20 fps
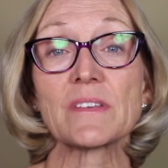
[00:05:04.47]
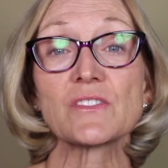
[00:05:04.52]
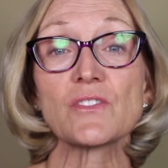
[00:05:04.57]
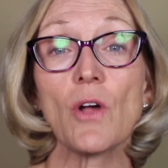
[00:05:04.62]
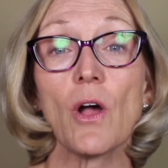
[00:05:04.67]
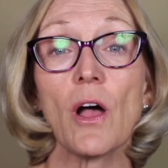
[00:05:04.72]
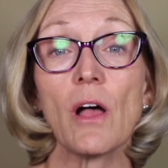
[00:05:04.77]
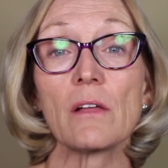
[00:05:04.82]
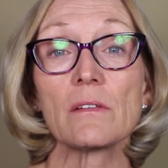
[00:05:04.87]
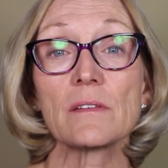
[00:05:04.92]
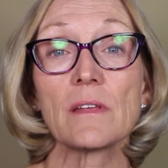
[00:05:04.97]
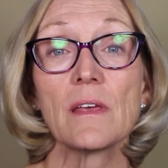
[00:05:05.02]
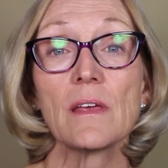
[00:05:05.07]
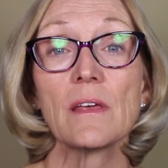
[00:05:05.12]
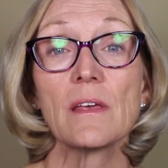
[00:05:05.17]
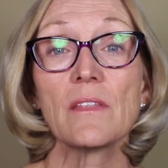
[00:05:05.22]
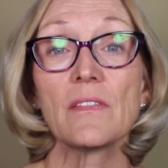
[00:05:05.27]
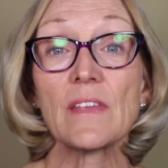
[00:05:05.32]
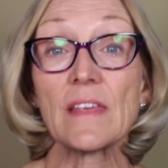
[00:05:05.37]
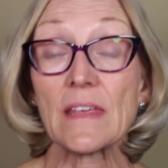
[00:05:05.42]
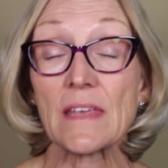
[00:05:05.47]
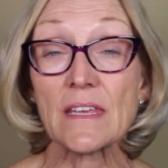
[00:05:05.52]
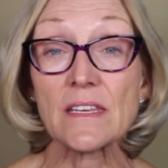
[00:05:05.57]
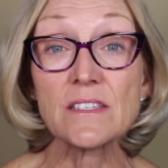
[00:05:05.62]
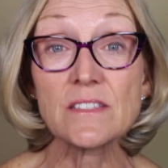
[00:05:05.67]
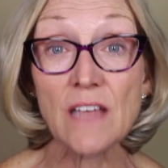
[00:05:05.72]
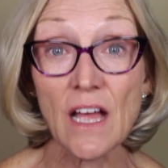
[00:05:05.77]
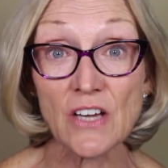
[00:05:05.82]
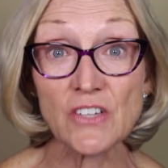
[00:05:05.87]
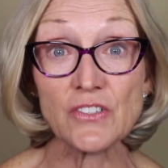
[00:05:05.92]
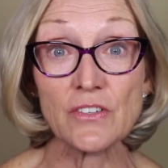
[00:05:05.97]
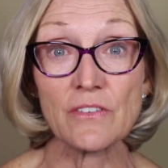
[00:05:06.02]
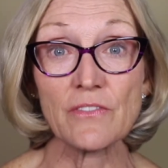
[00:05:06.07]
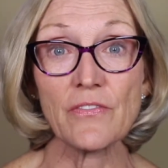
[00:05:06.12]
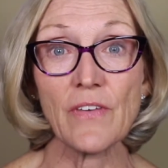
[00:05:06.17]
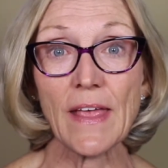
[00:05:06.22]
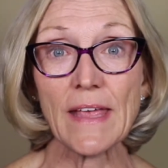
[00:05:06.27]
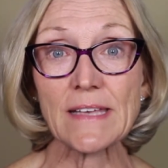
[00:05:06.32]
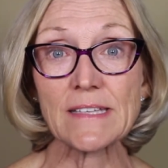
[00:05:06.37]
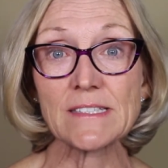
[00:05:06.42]
is called the induction
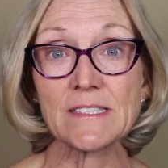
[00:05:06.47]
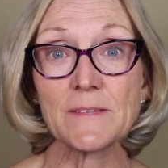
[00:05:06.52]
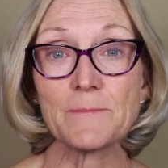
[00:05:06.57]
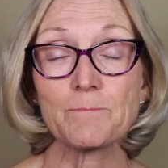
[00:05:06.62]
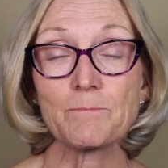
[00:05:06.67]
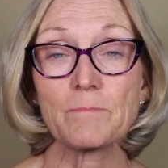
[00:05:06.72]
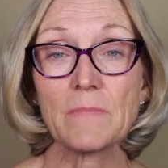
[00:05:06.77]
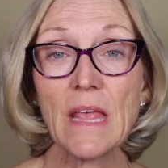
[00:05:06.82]
phase.